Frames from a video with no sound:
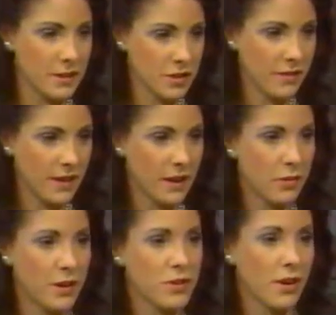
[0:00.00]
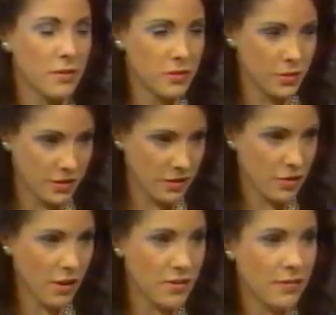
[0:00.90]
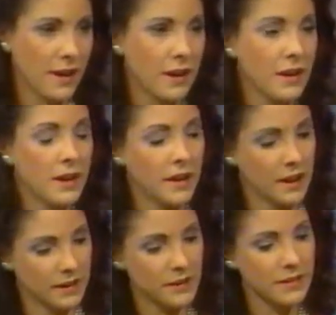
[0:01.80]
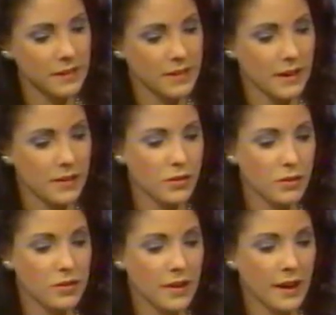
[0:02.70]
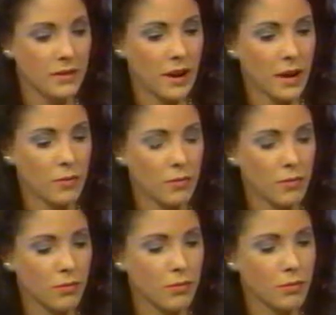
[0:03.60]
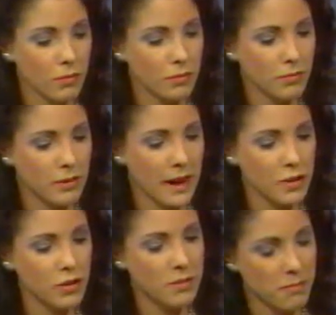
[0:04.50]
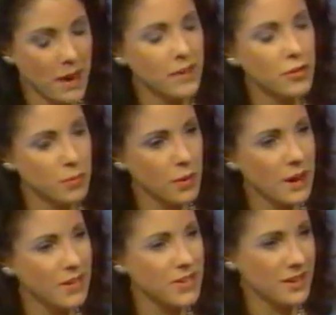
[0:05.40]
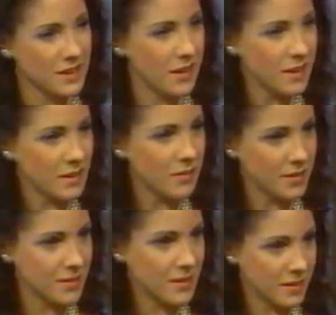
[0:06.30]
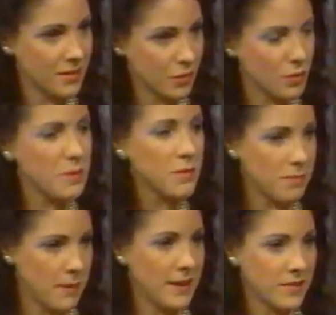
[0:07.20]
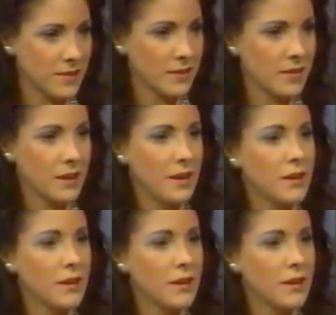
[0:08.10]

an initial evaluation. I always do a discharge eval. Another thing that I do is I actually monitor progress on a treatment basis,